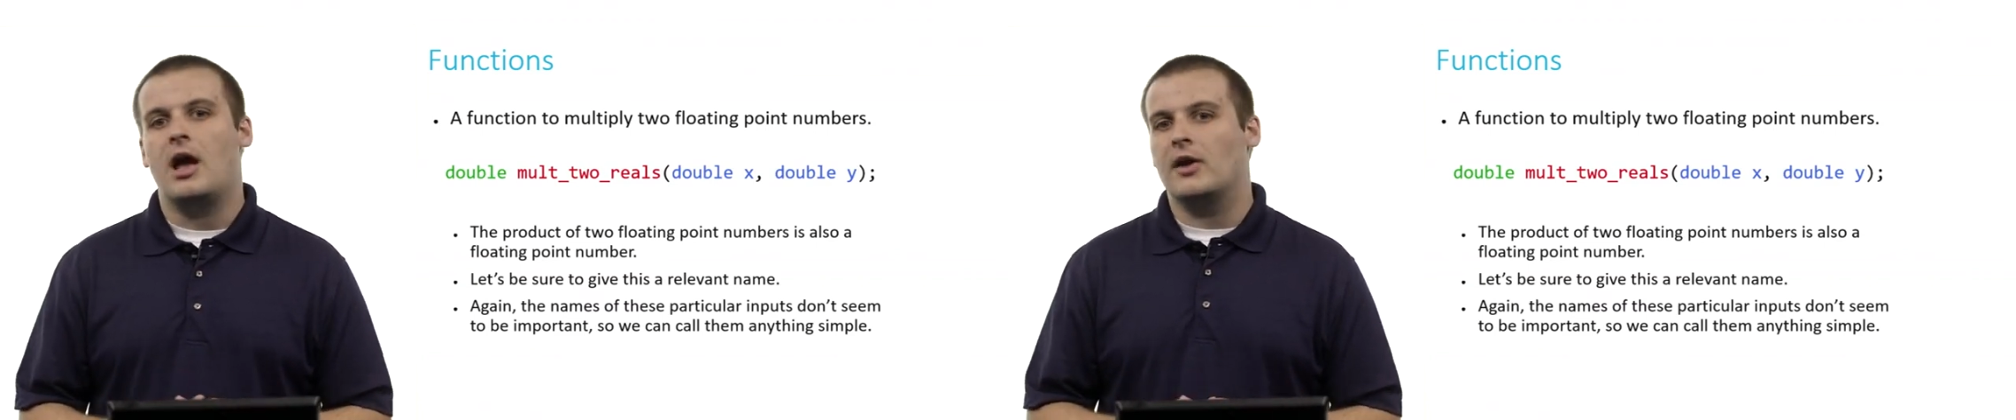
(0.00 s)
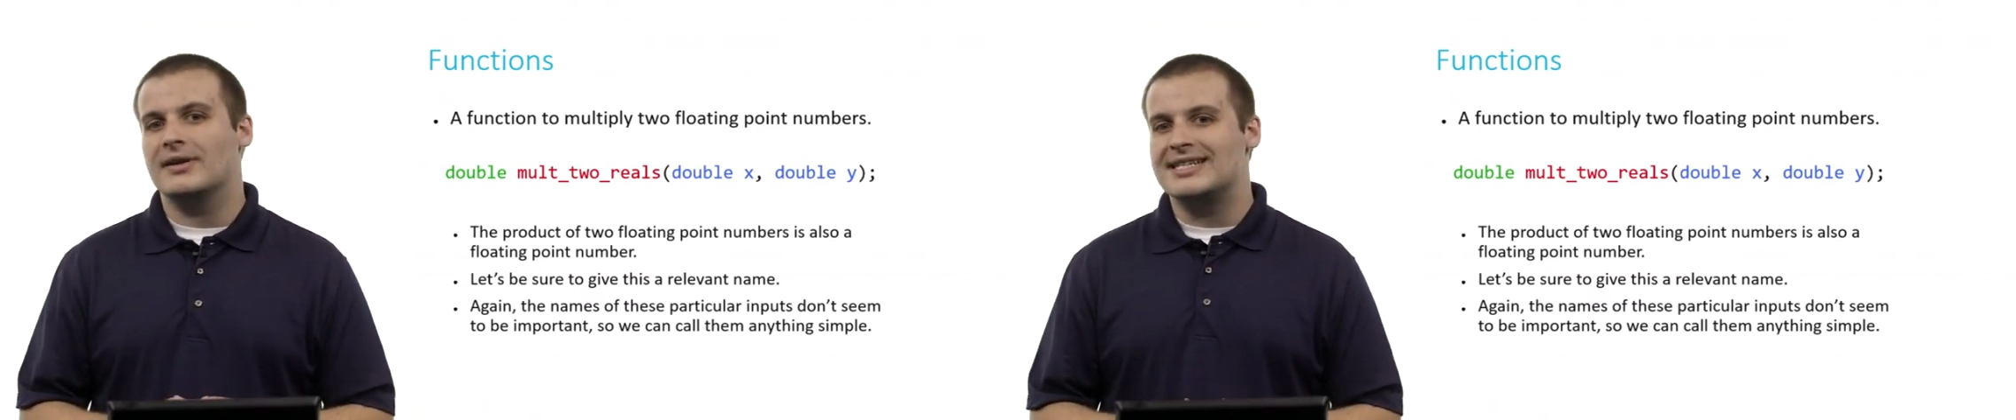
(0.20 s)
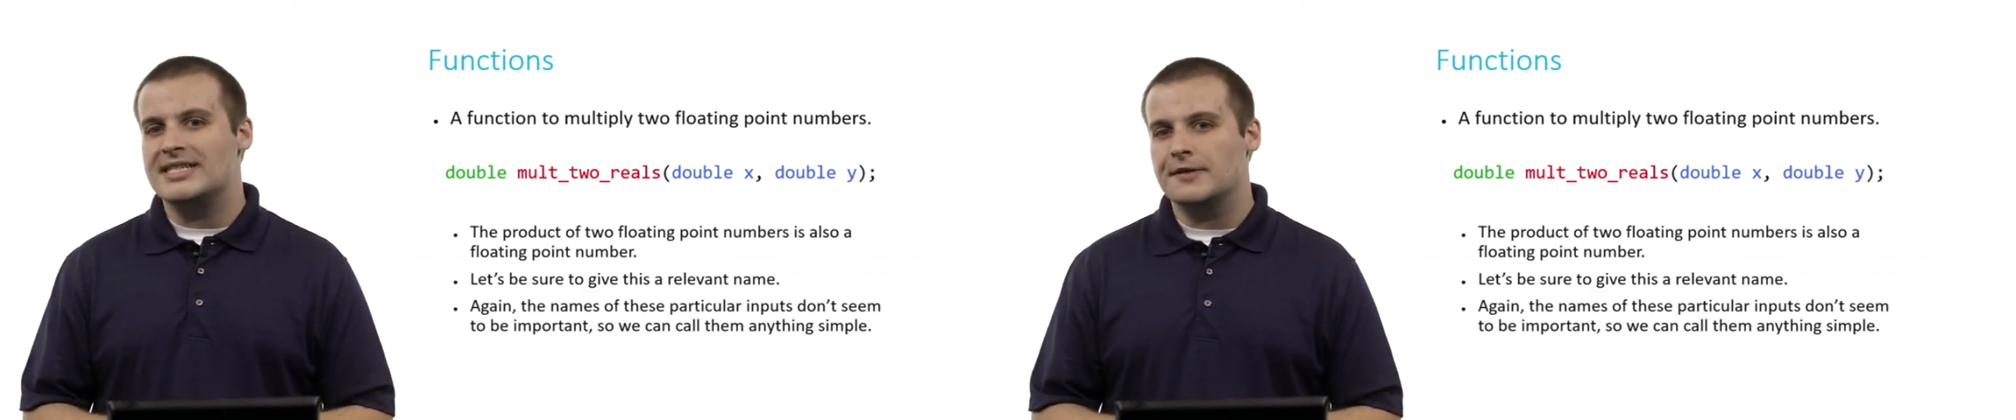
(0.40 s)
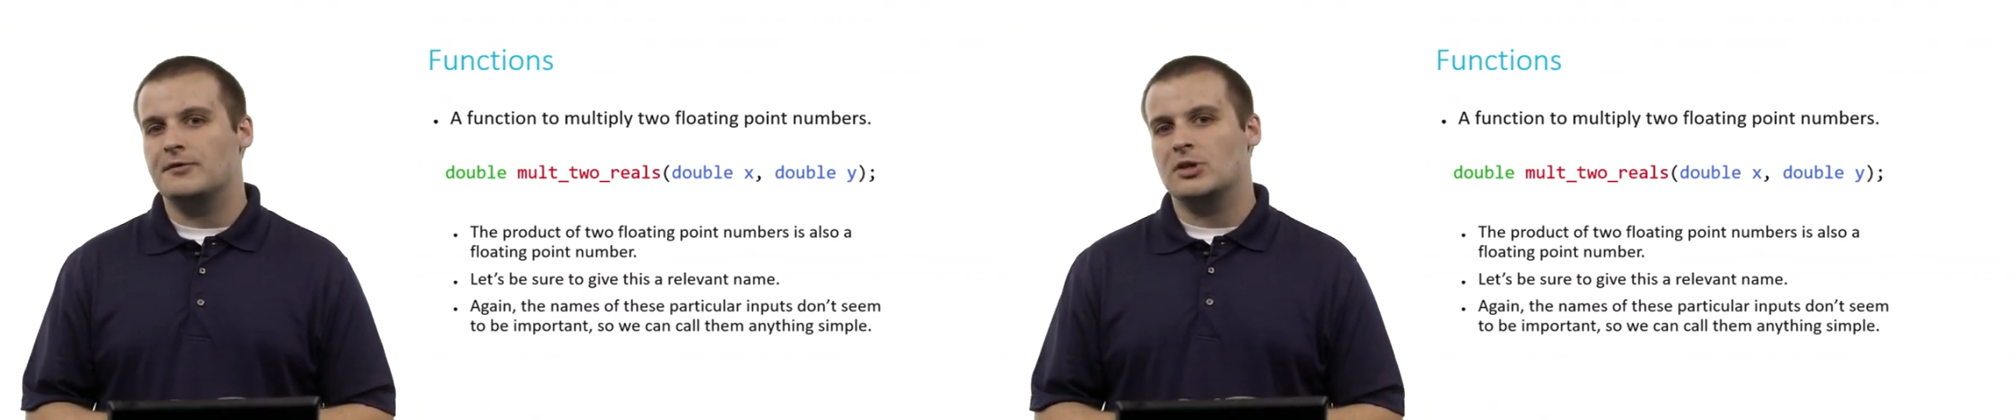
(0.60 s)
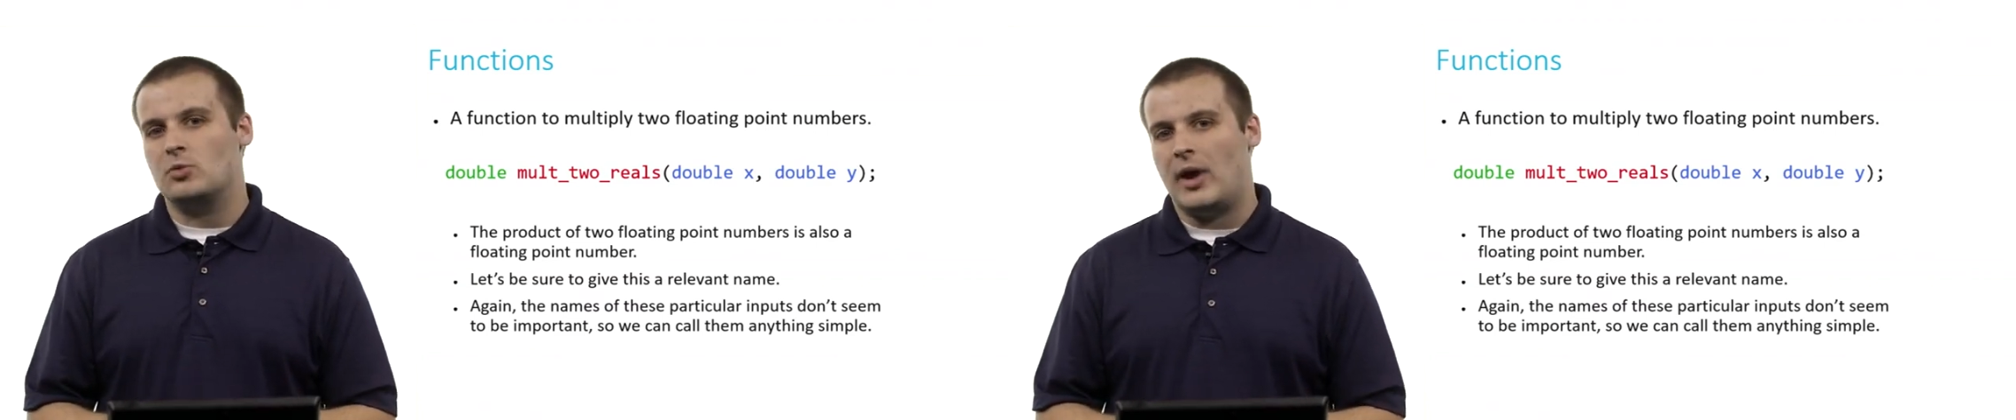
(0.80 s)
are a
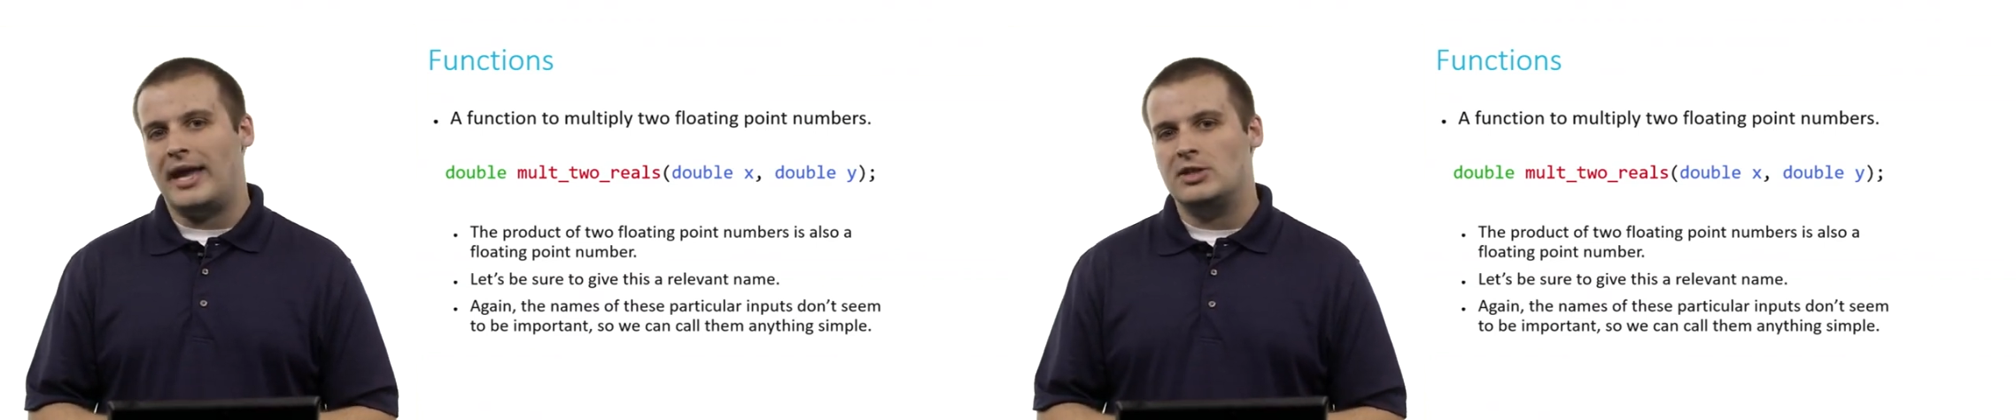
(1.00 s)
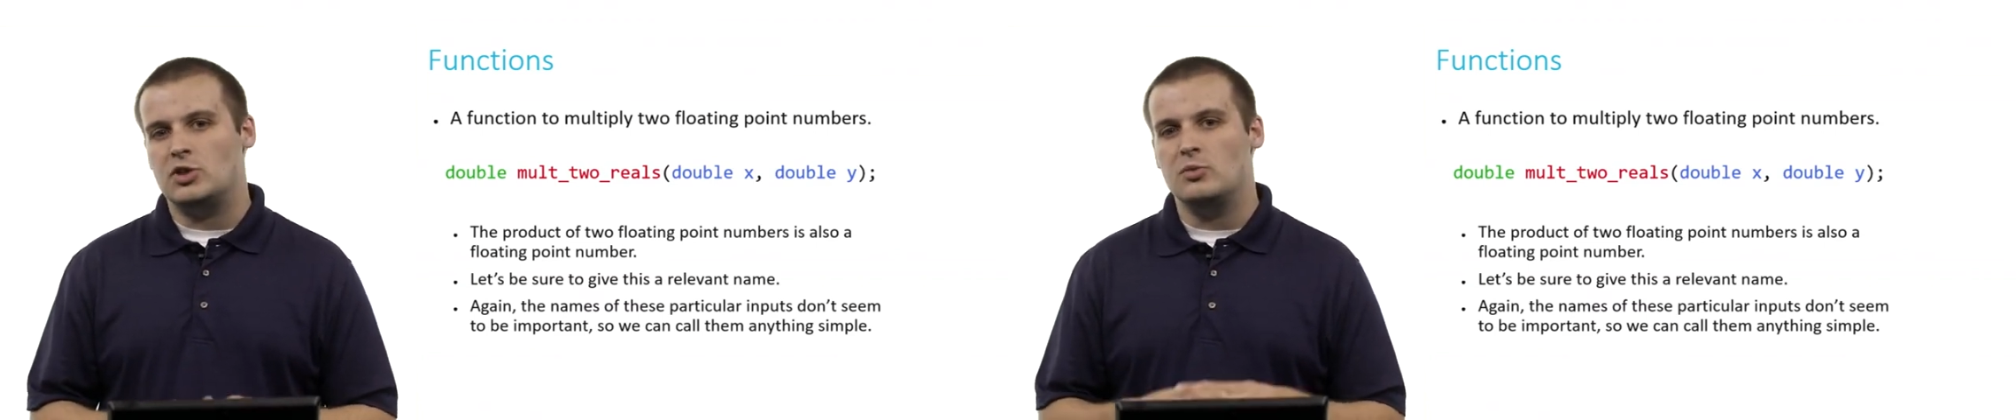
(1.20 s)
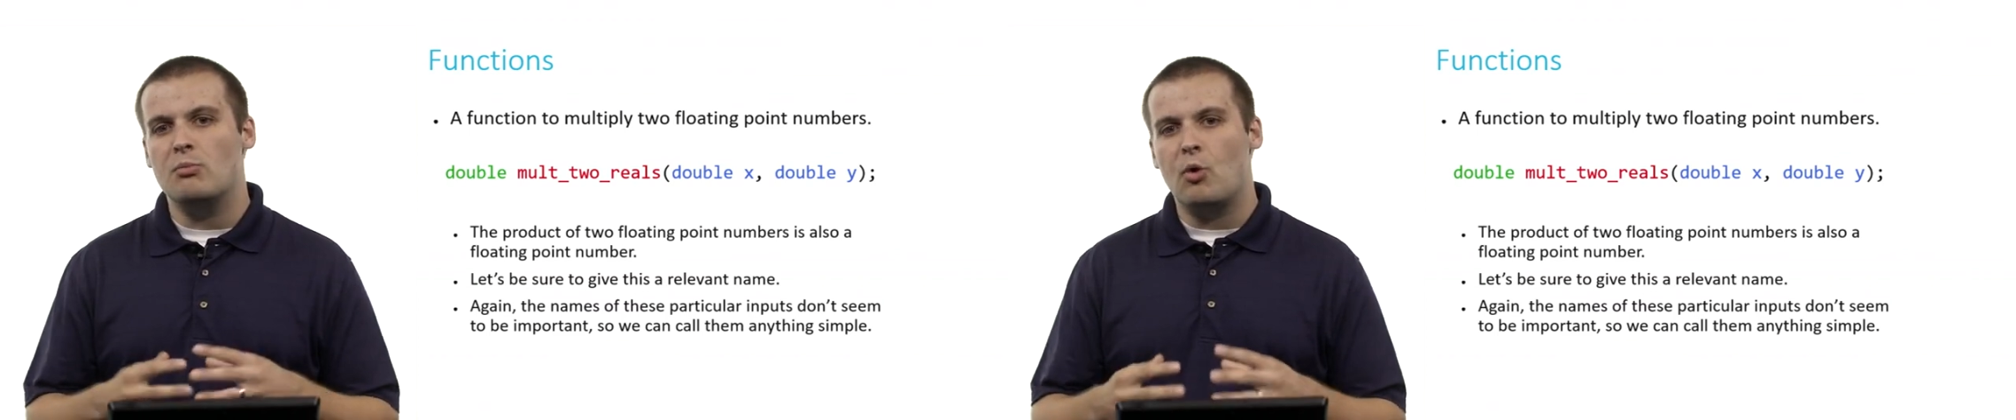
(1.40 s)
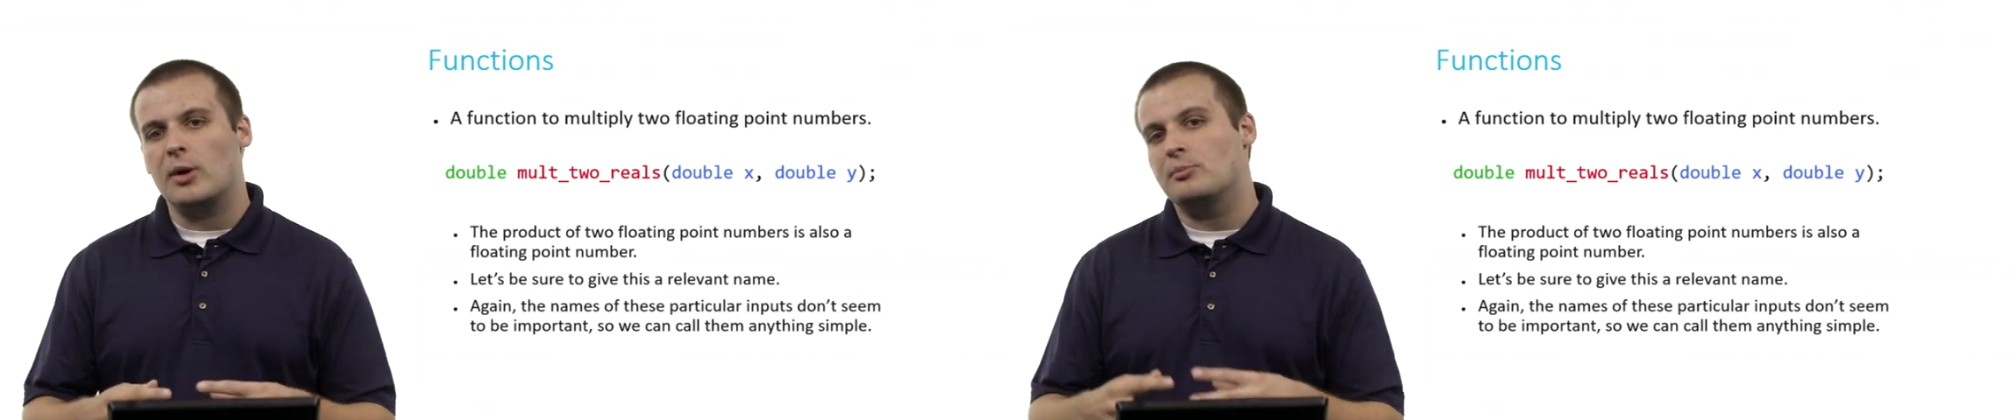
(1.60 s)
different way to more